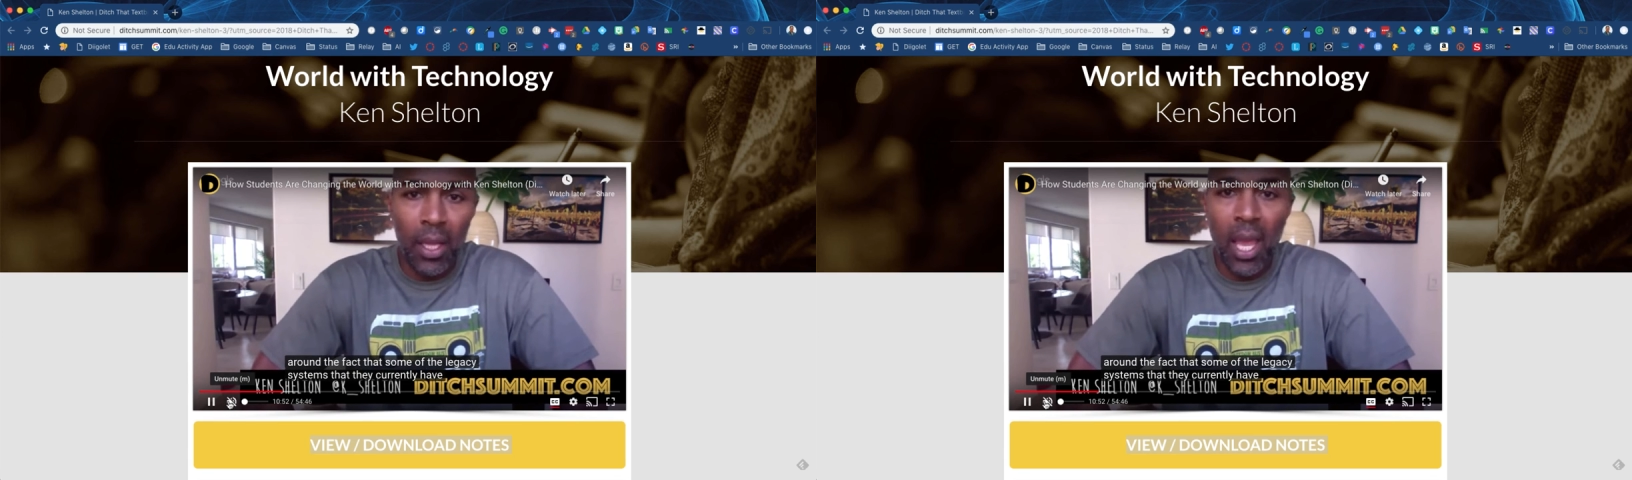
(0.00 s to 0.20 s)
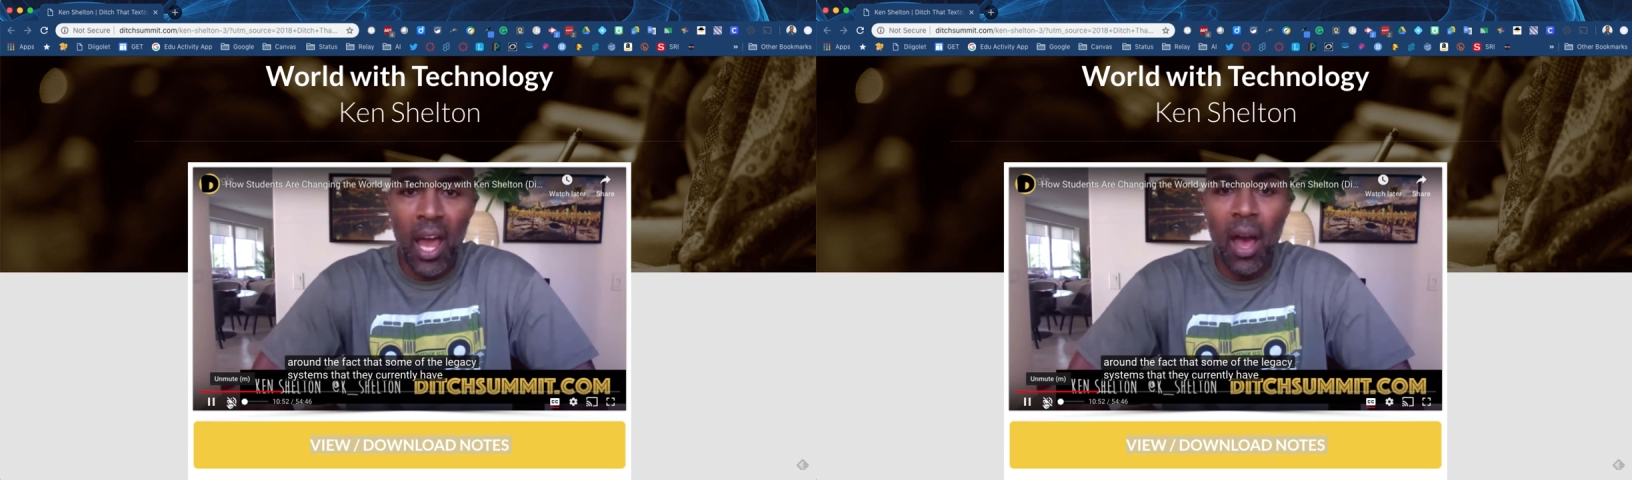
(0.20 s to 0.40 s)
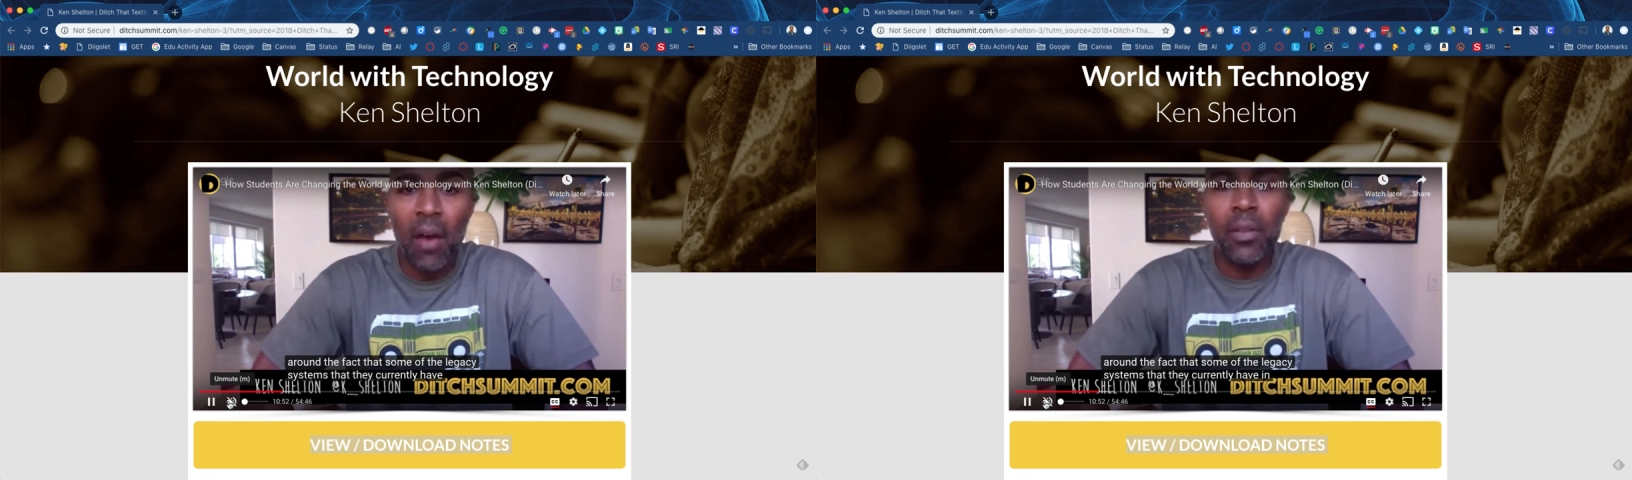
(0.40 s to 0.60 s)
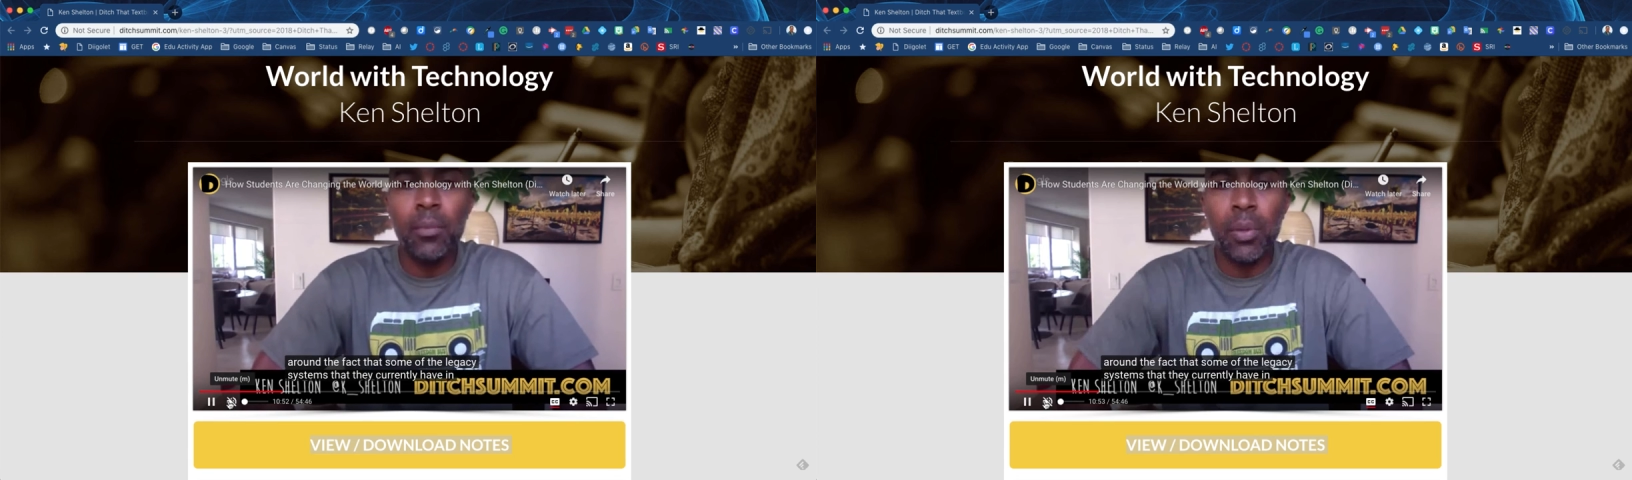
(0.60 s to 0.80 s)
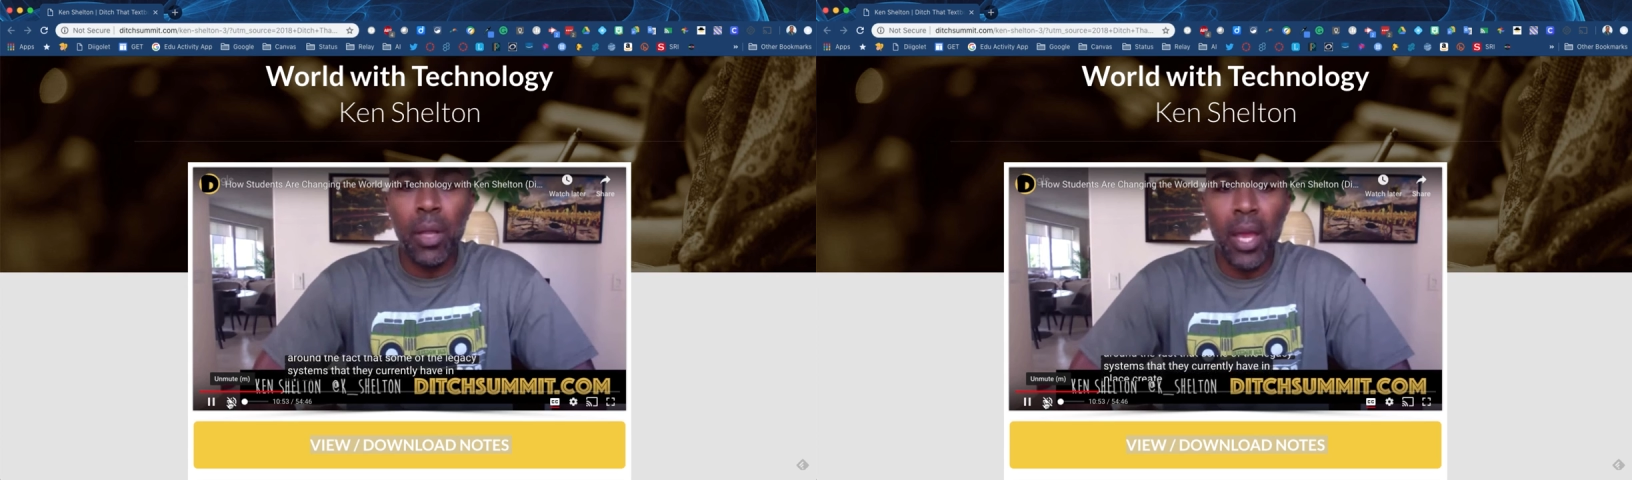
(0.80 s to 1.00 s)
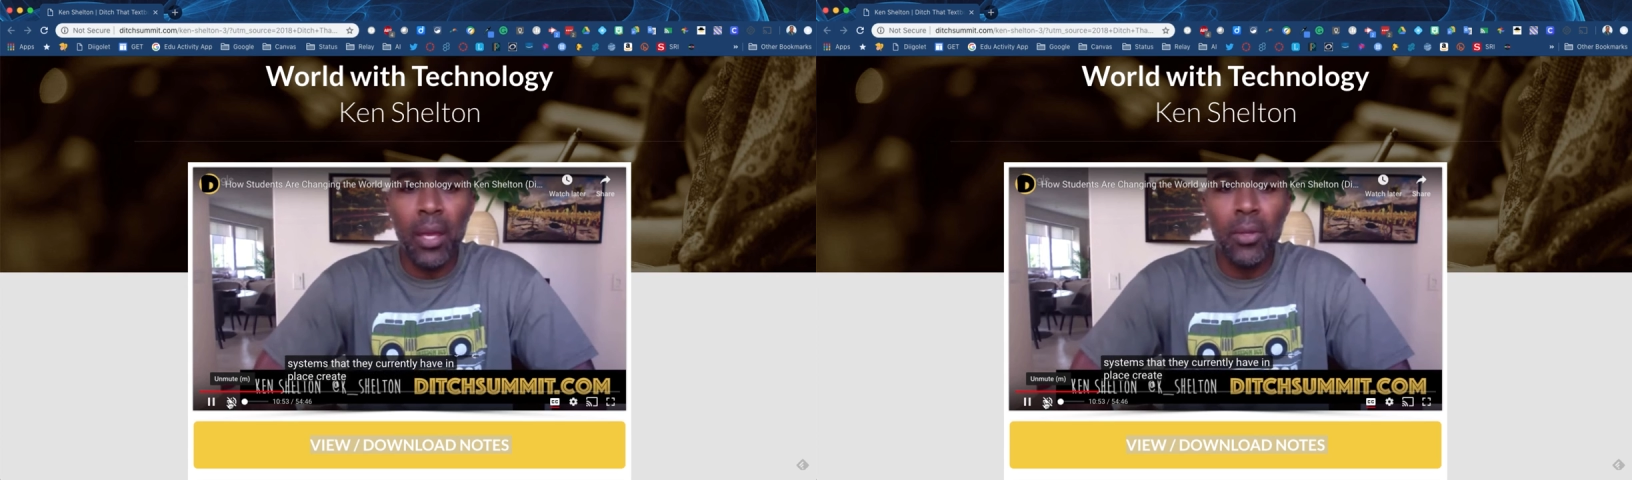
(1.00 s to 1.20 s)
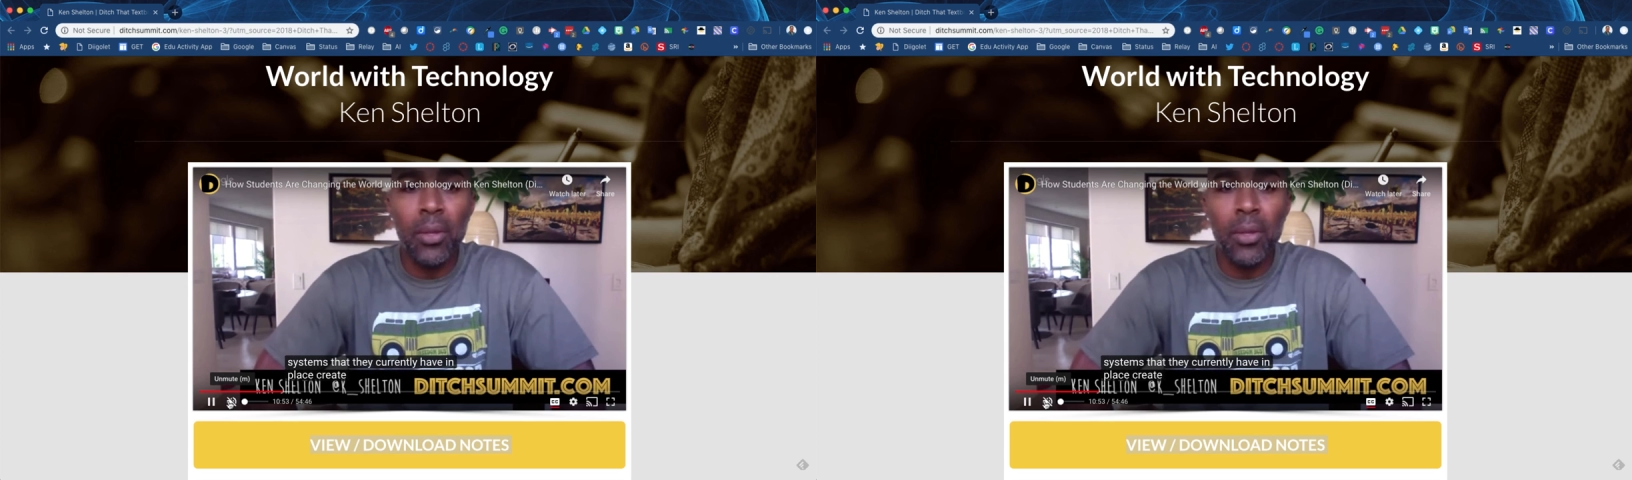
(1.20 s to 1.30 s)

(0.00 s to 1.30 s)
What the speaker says: but it also slows down the